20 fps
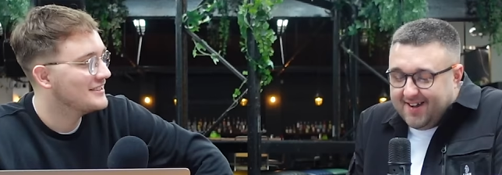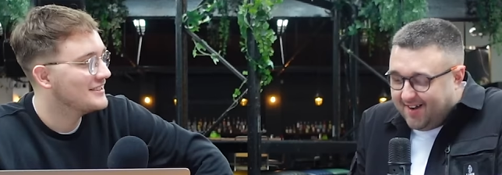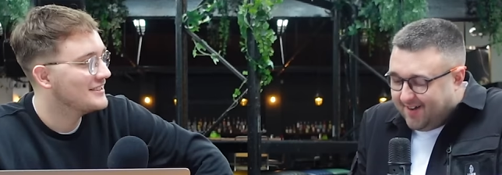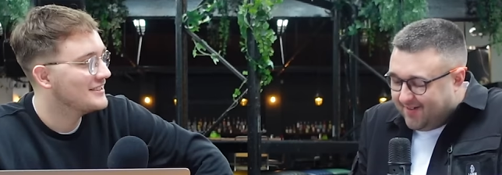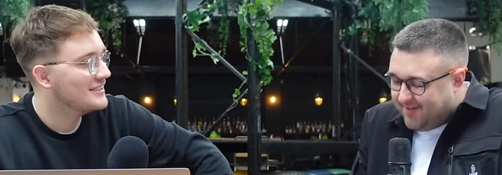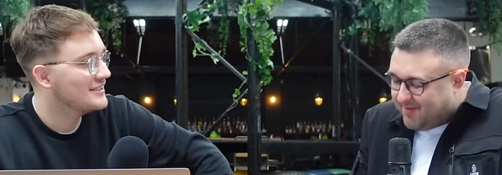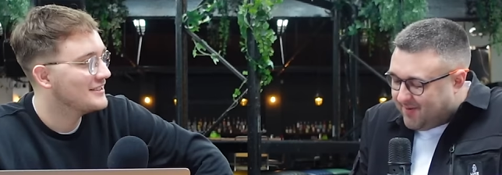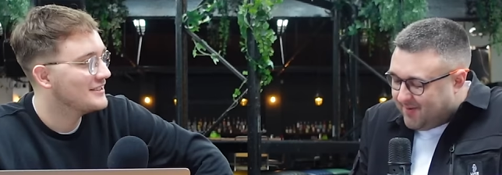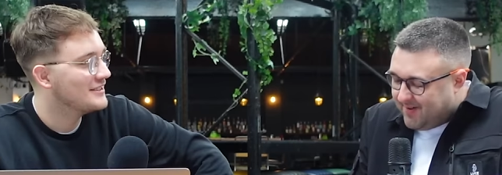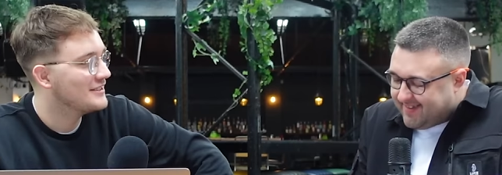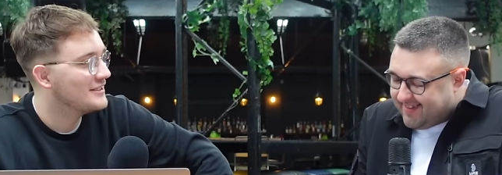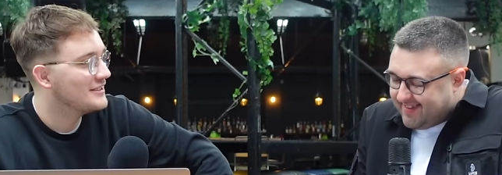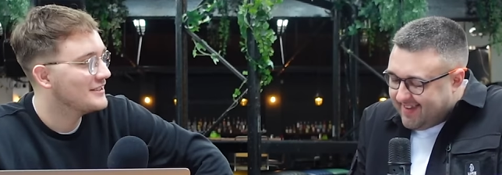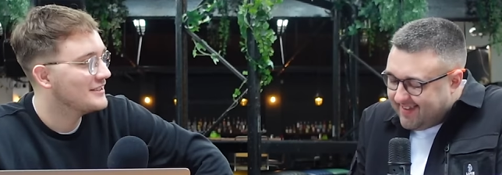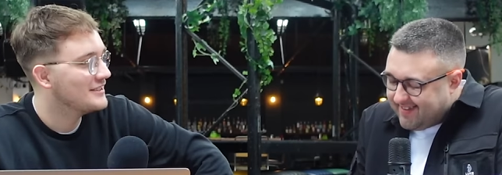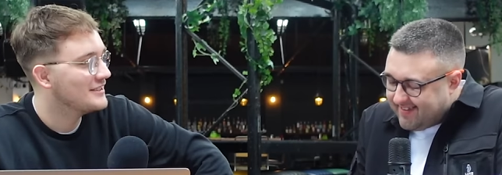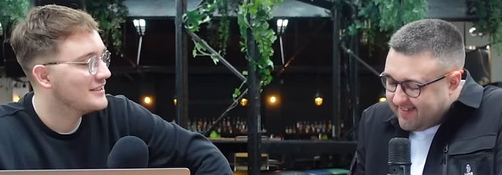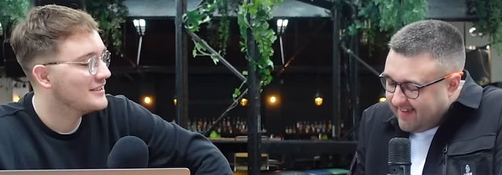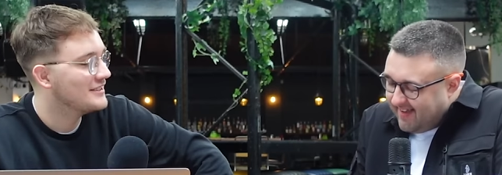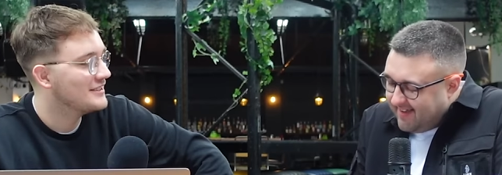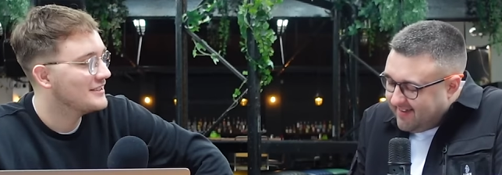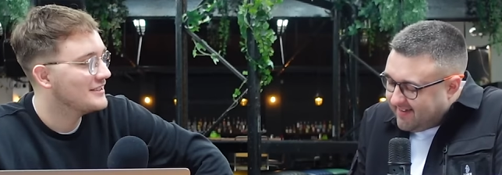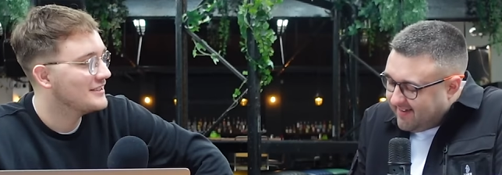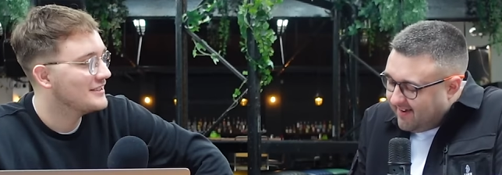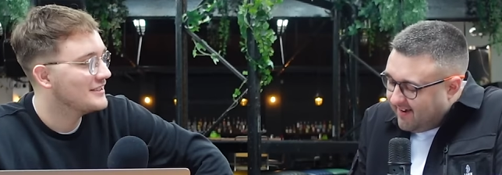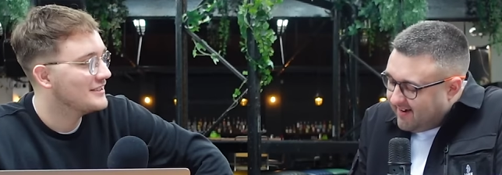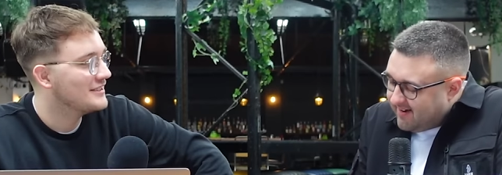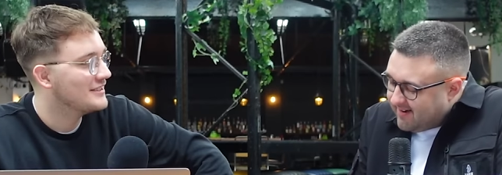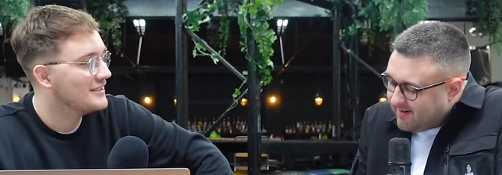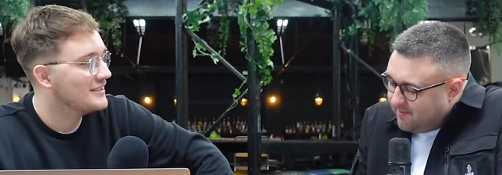Speaker 1: on Twitter yesterday.
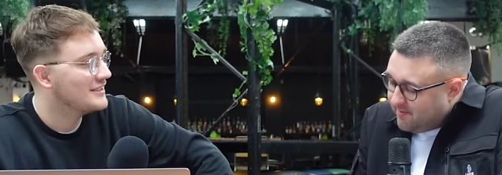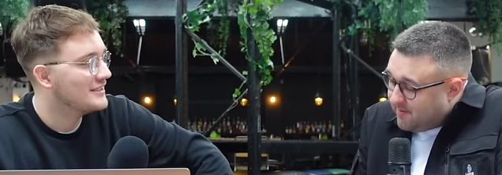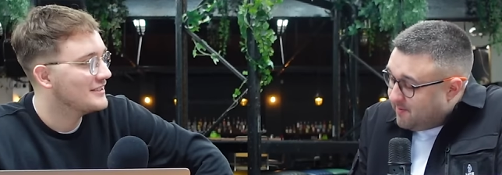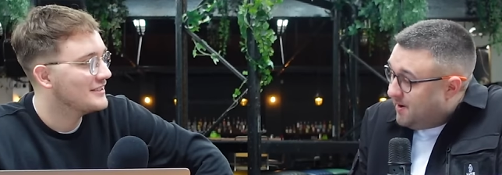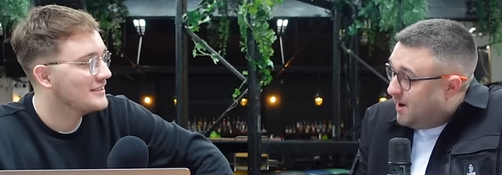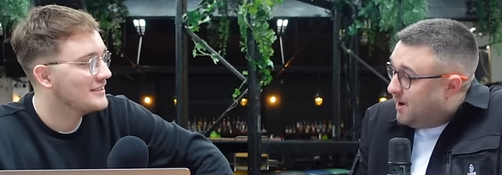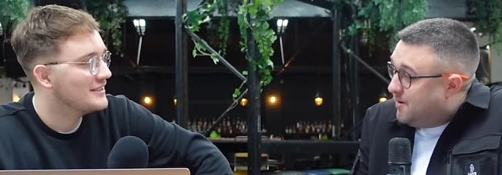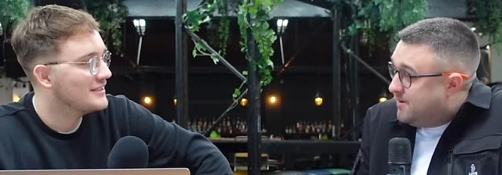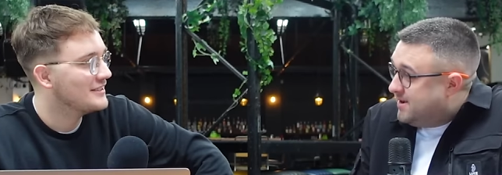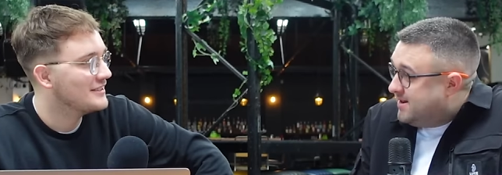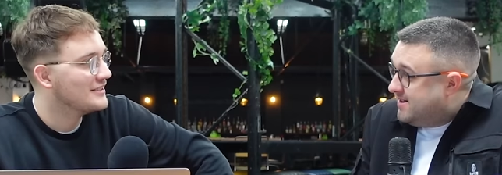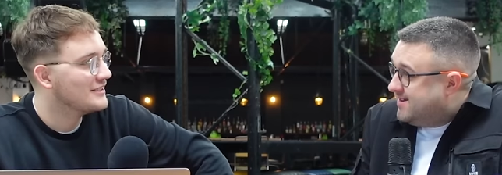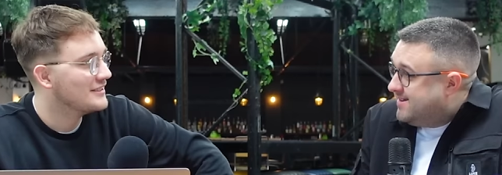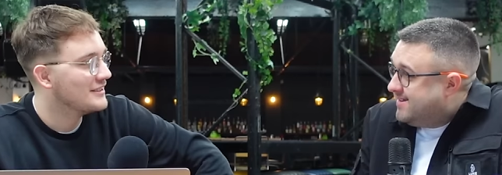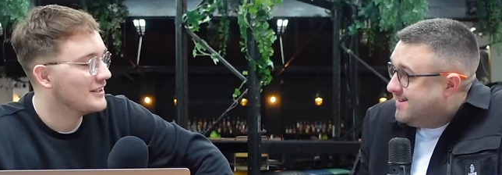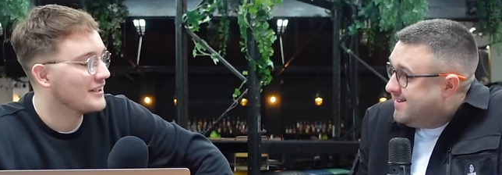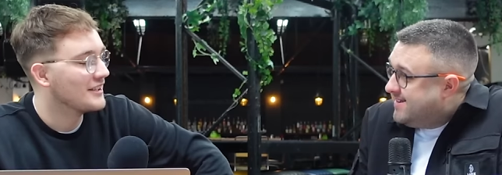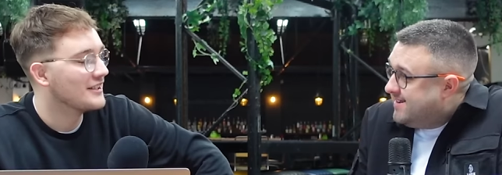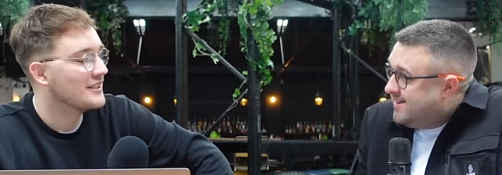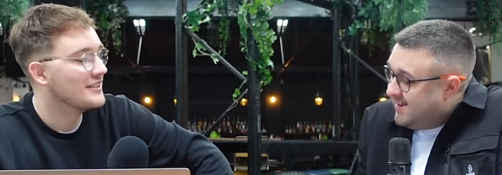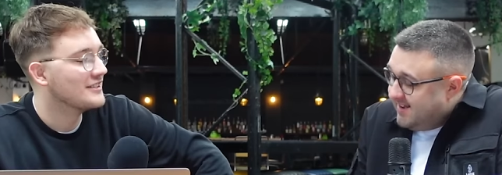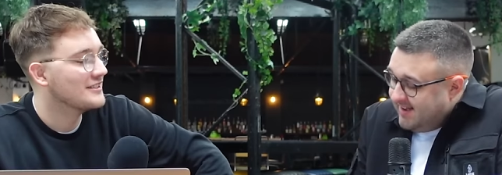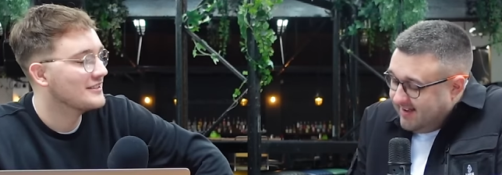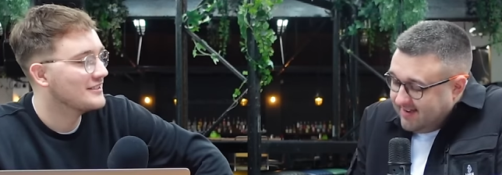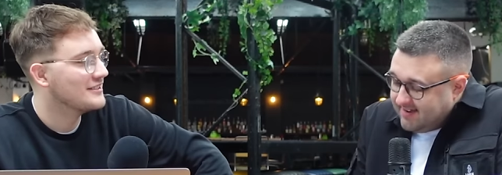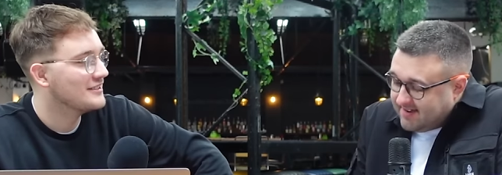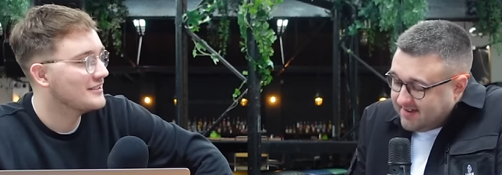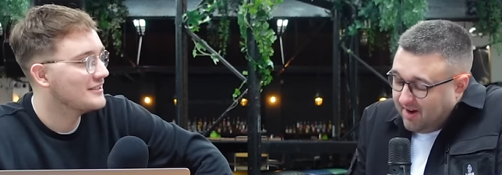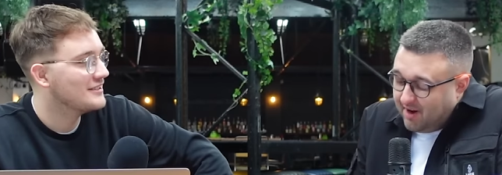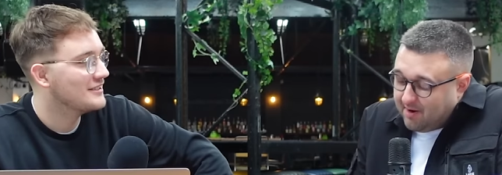So it comes from Orion, okay.
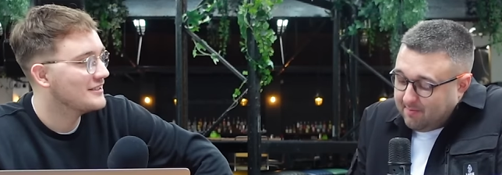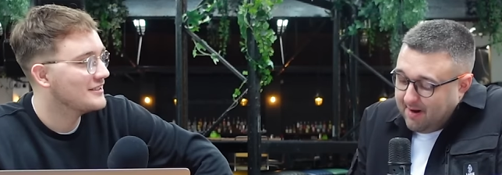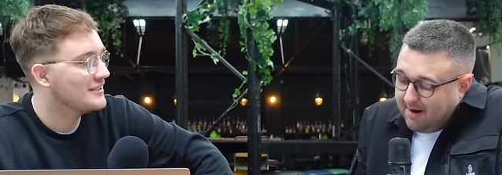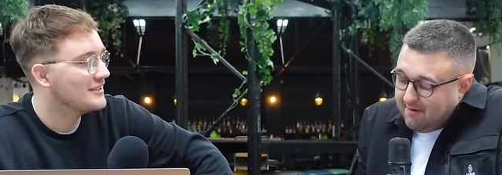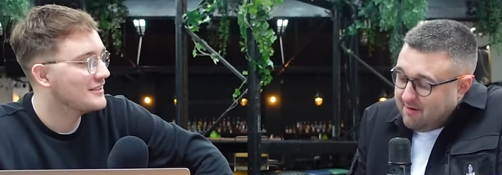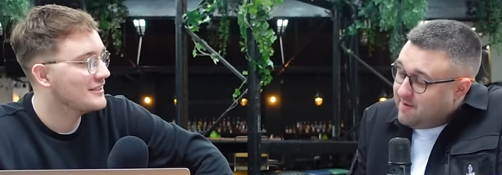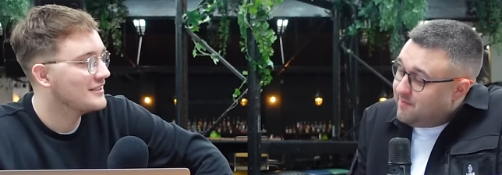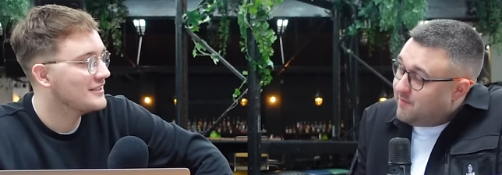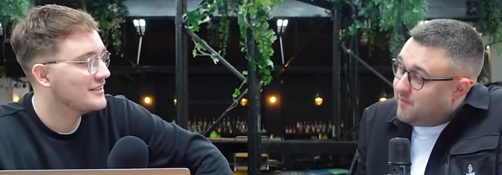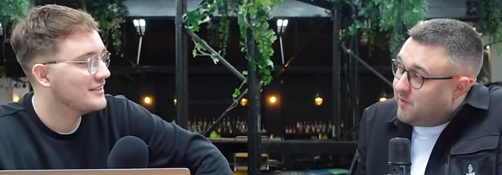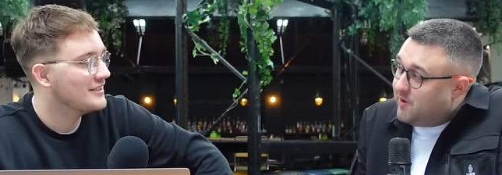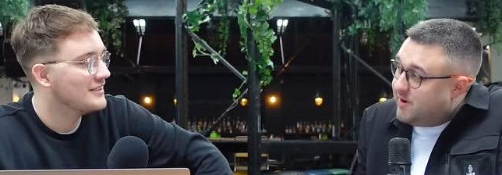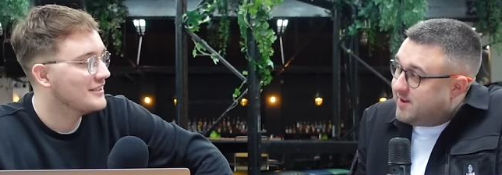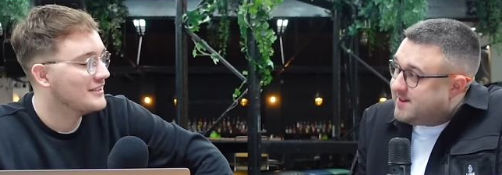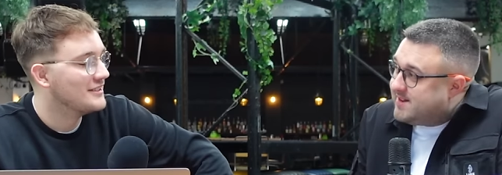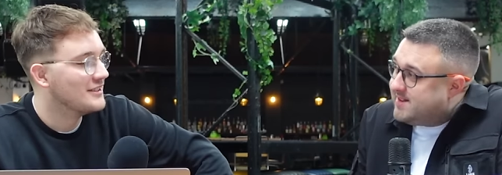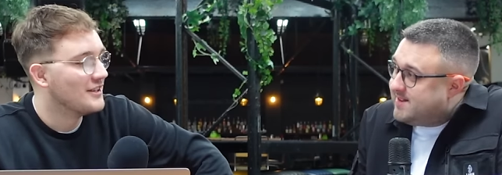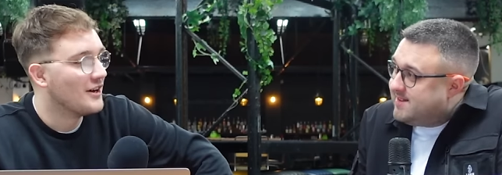Snog Mario Void.